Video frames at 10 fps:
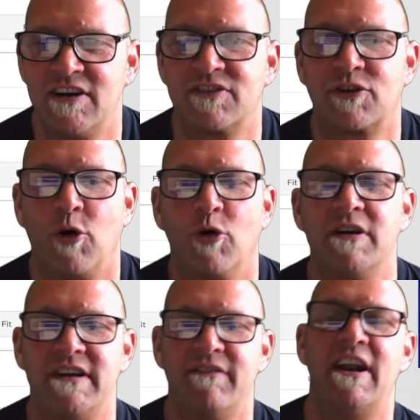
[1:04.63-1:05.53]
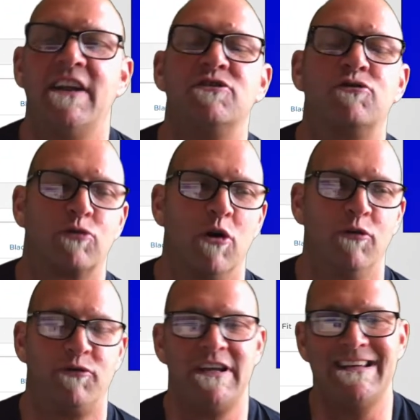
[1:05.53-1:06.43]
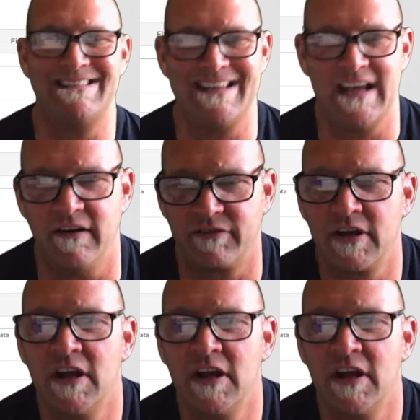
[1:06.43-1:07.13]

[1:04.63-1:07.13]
Core Dividend Growth ETF.